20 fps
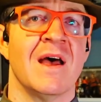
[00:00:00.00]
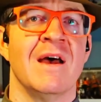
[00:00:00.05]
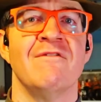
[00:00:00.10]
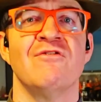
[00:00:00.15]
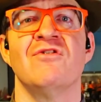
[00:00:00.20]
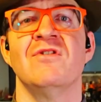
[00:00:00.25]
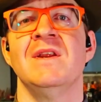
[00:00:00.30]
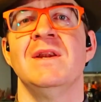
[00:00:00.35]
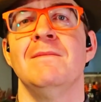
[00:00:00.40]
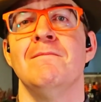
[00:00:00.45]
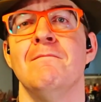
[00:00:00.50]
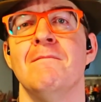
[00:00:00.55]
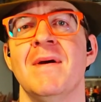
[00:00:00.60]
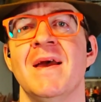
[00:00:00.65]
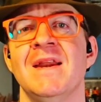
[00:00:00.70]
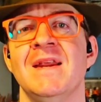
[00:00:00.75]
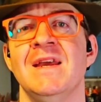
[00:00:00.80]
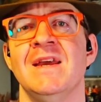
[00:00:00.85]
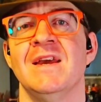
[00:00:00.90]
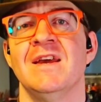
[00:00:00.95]
I've seen
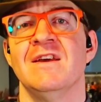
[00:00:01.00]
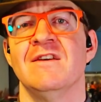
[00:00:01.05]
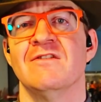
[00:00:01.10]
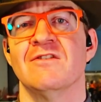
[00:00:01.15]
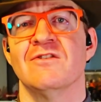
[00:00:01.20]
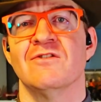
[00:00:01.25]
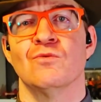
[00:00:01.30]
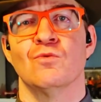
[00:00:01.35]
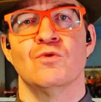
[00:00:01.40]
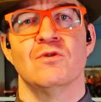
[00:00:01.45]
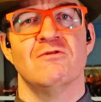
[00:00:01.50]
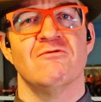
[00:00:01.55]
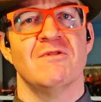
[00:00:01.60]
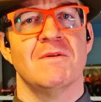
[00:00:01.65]
many cases where a